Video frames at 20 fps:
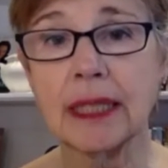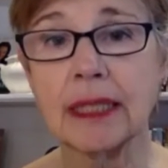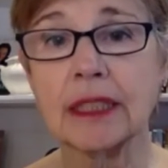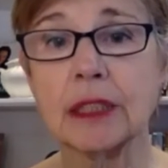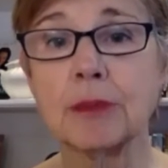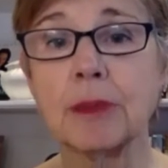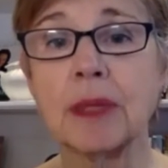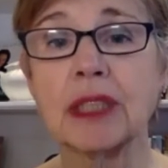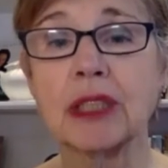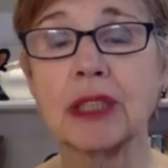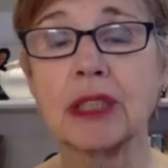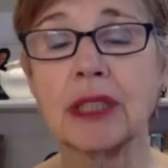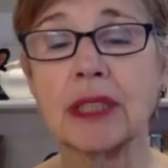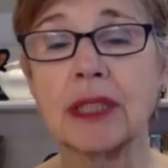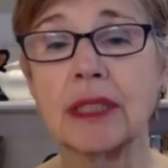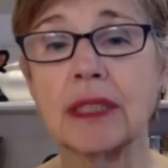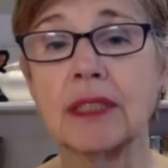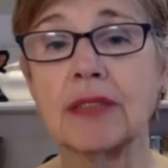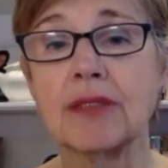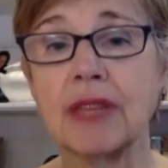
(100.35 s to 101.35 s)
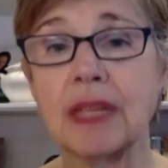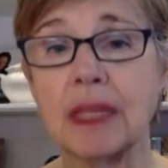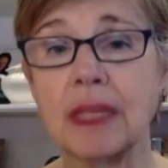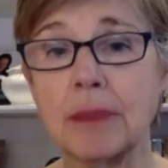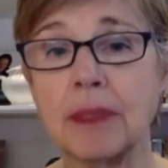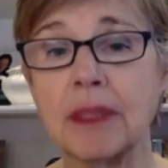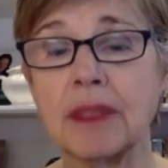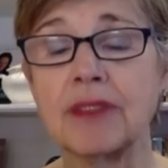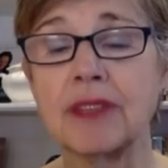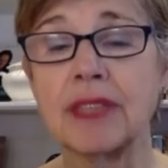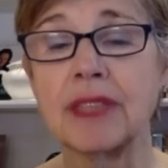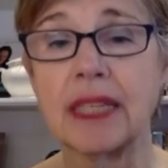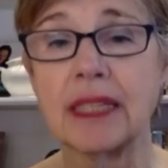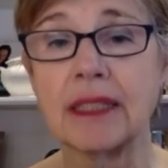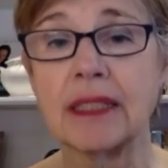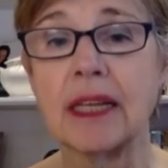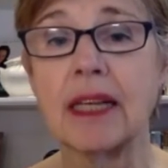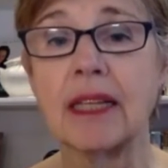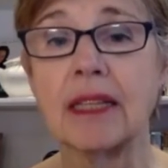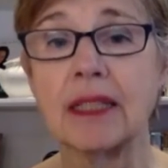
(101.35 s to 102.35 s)
especially in the development of
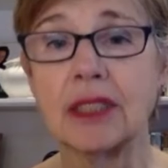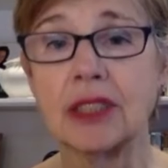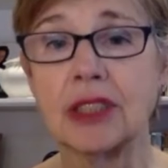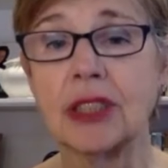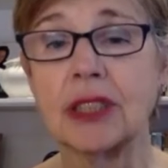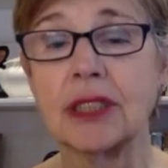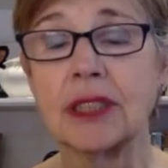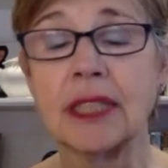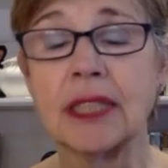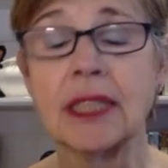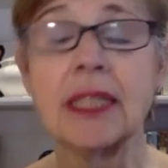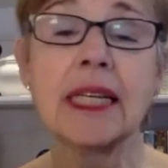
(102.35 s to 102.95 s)
technology